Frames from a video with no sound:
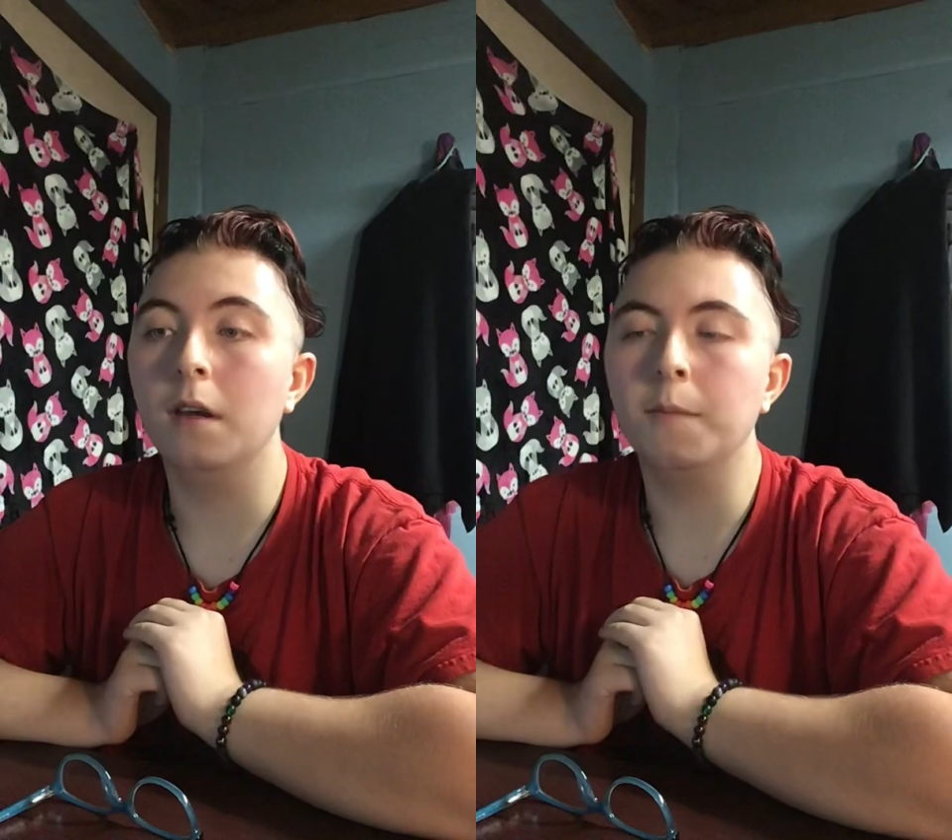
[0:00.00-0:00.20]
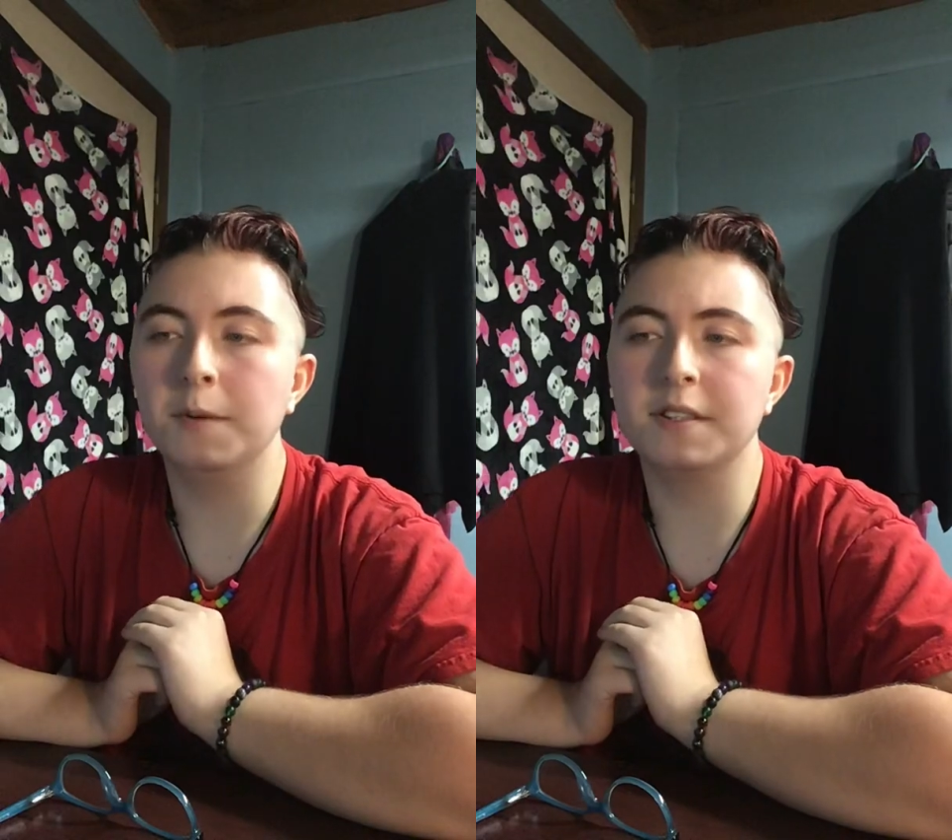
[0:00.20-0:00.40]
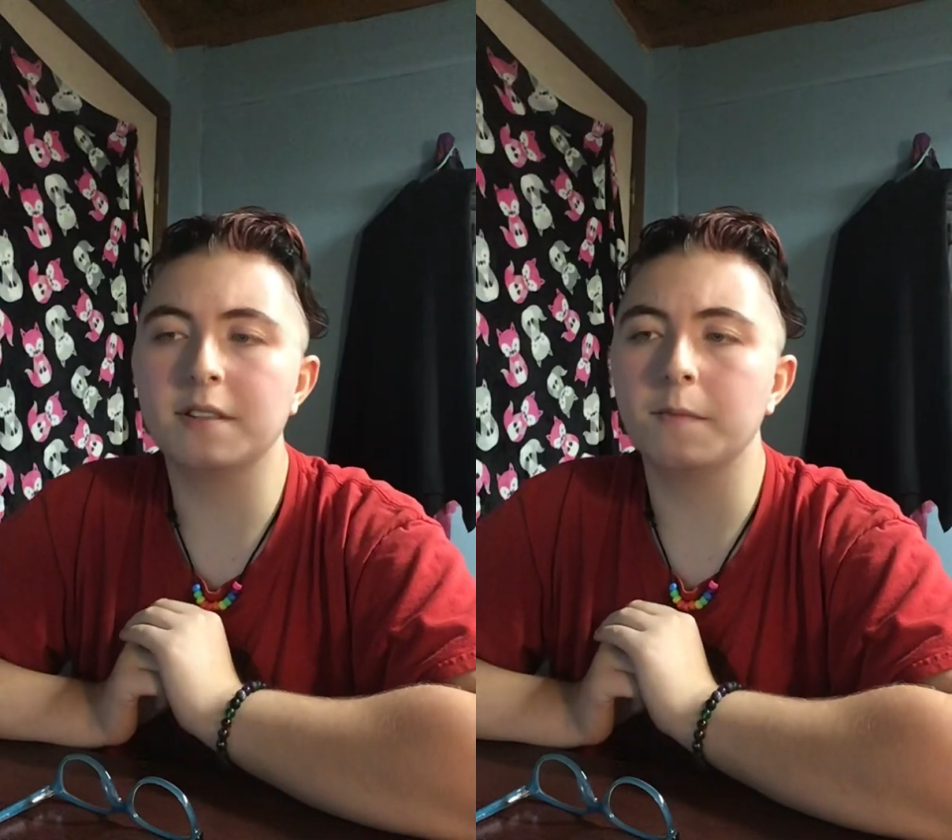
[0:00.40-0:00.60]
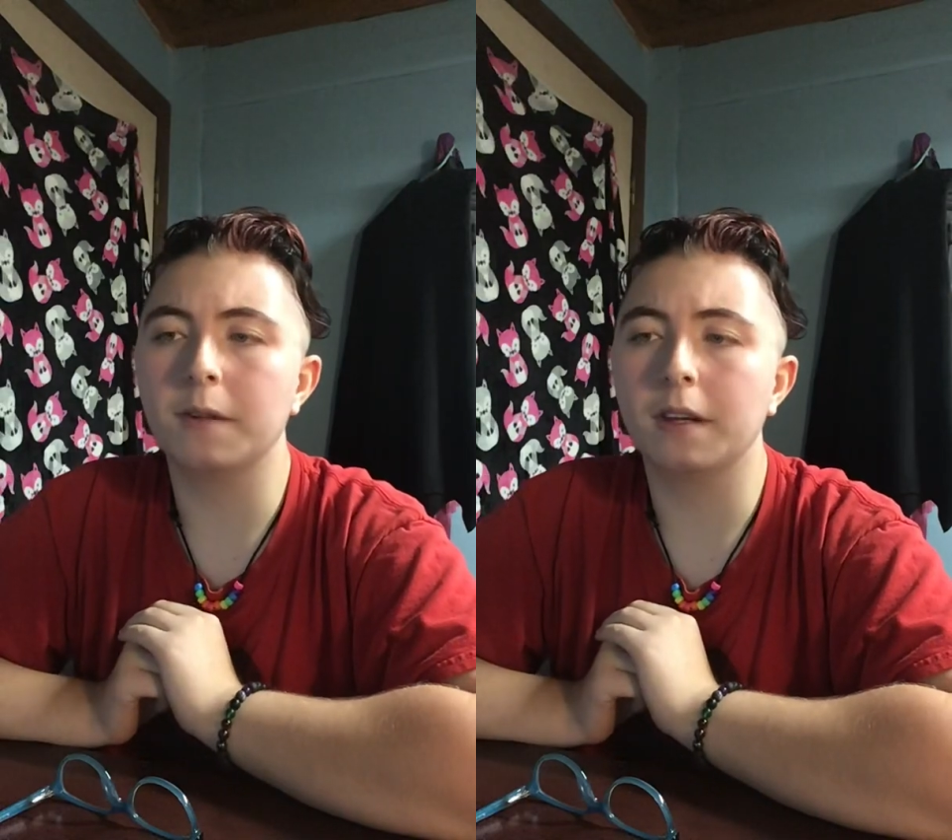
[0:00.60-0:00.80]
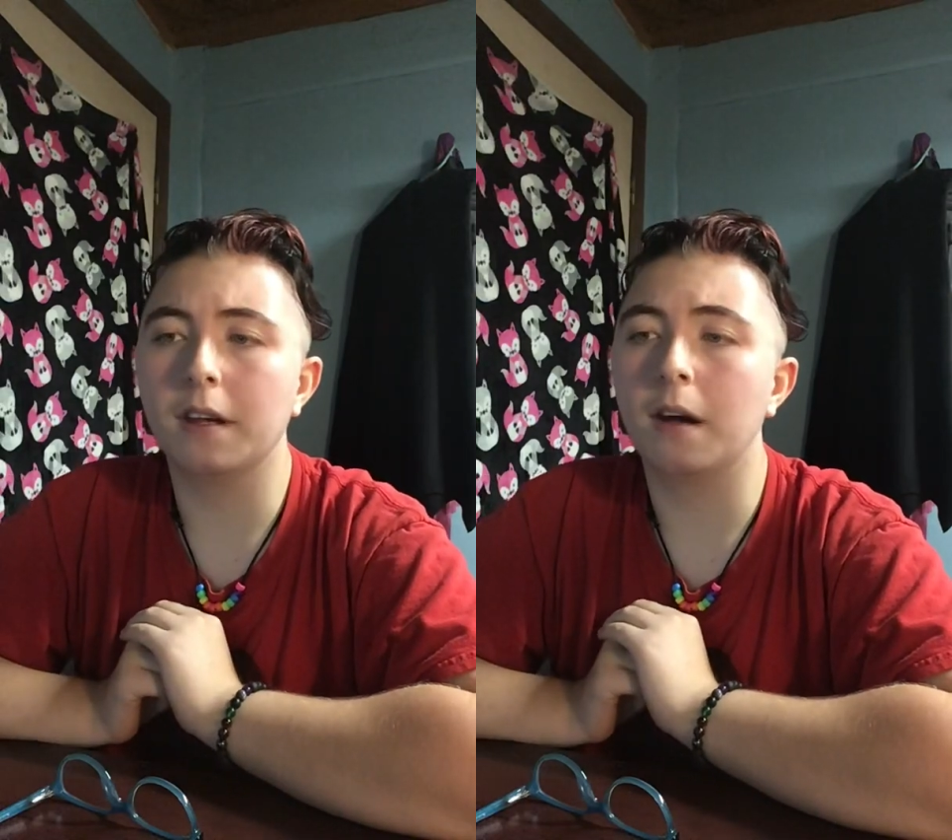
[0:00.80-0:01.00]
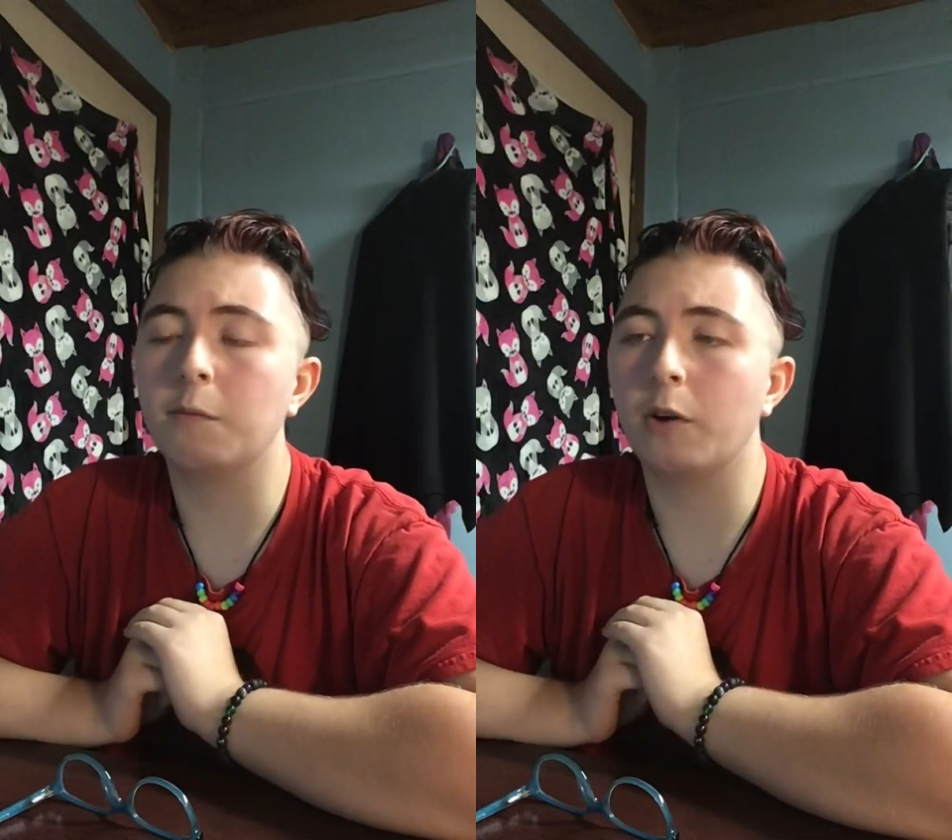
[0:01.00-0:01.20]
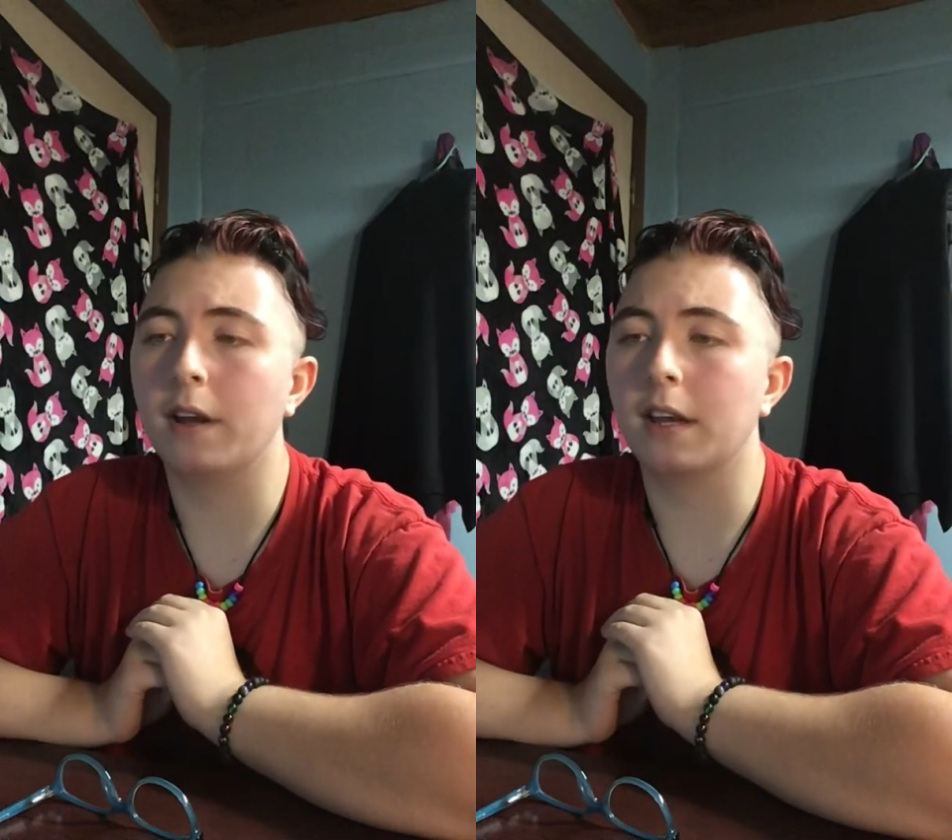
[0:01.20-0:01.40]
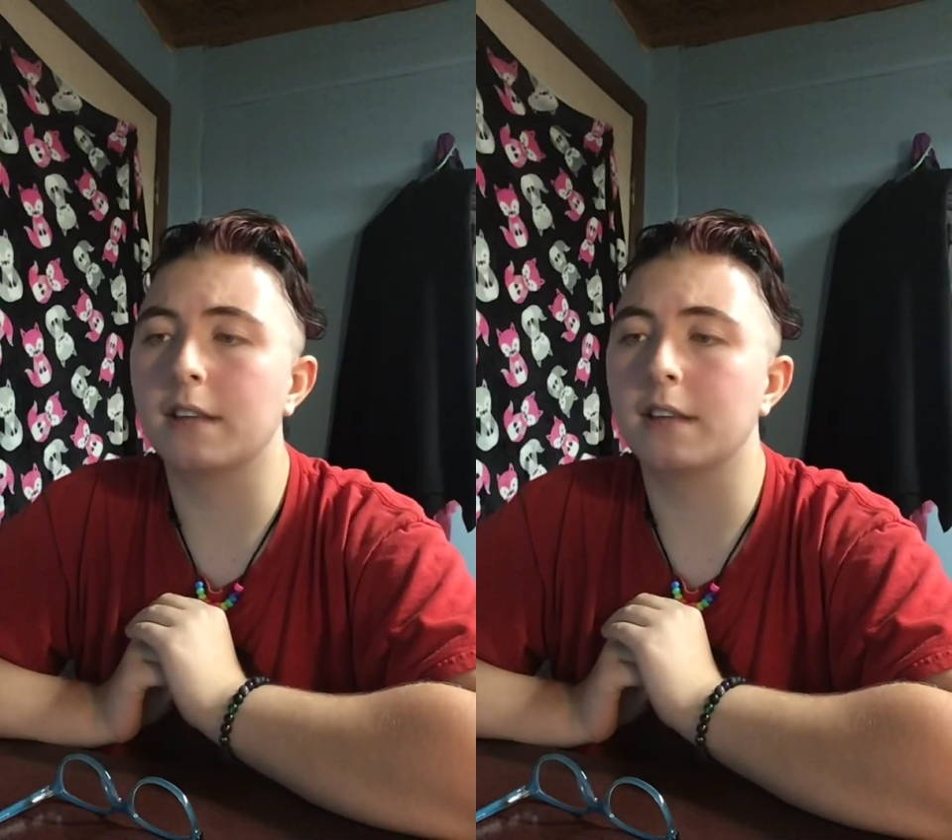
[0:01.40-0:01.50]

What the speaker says: Put simply, a meringue